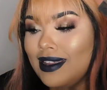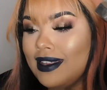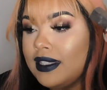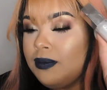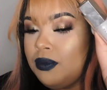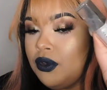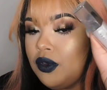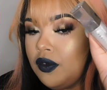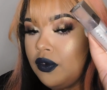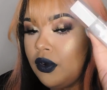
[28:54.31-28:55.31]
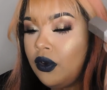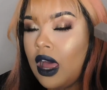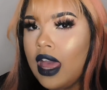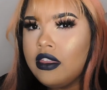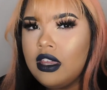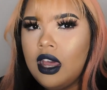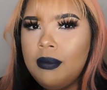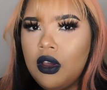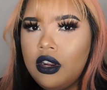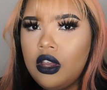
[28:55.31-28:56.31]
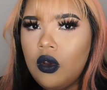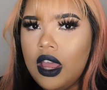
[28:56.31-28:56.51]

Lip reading: It's beautiful. I think I'm gonna go